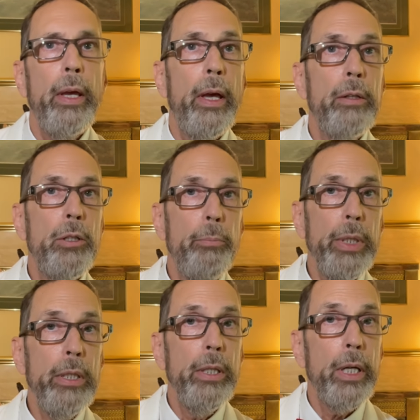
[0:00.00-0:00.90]
and to
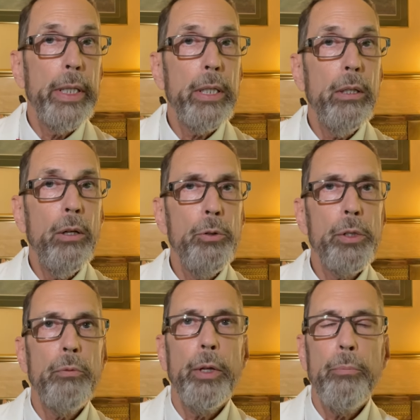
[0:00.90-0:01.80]
be diagnosed with